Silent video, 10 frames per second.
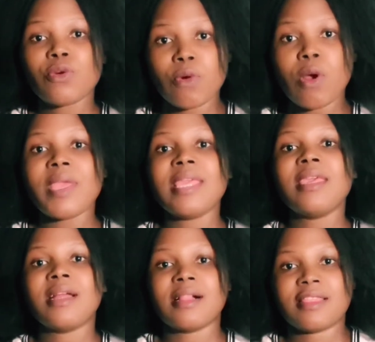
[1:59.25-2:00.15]

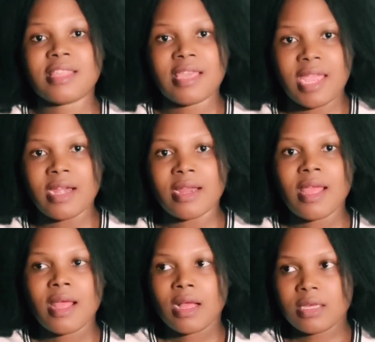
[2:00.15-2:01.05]
growing healthy hair.
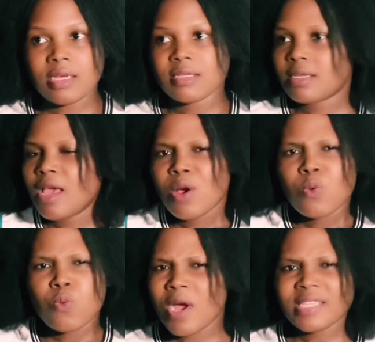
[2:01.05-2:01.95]
Because
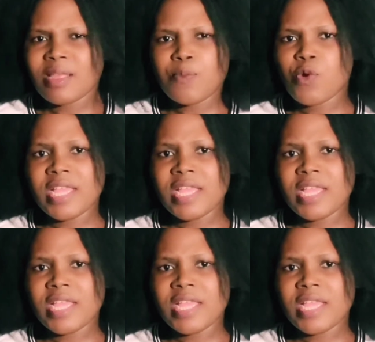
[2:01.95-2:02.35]
what's the